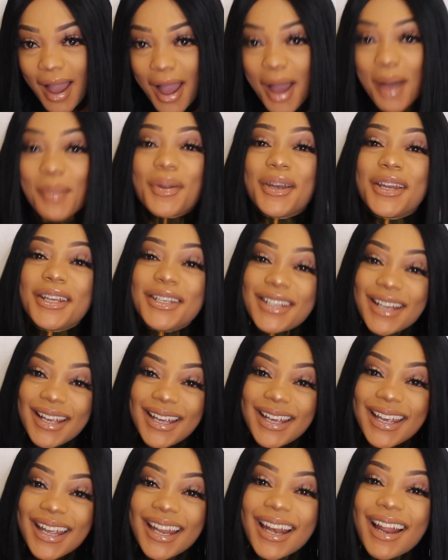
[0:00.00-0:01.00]
I'm only
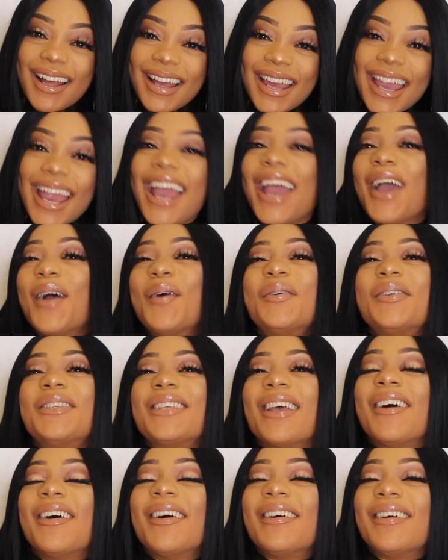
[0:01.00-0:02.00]
joking, okay? It
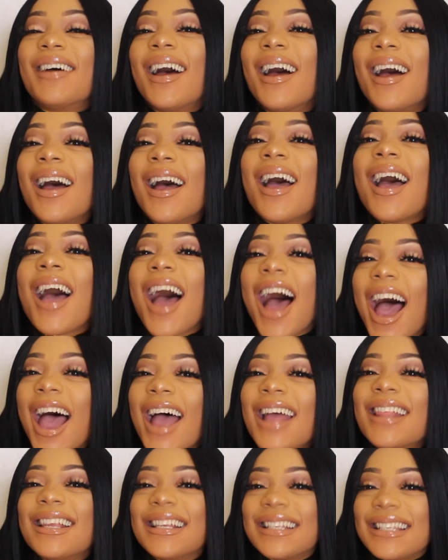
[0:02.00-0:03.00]
was I
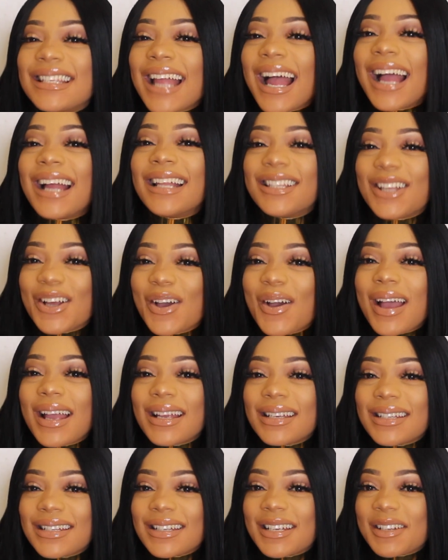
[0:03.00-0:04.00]
understand the
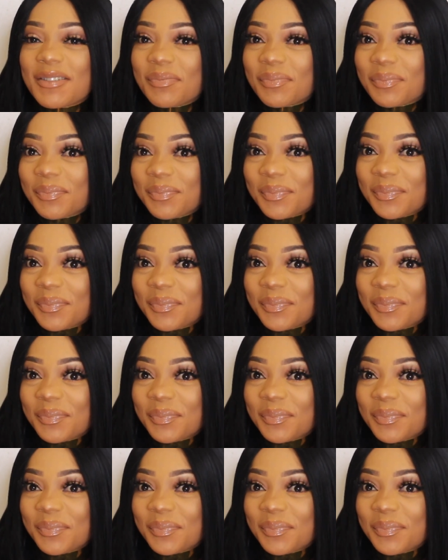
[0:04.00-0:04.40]
question.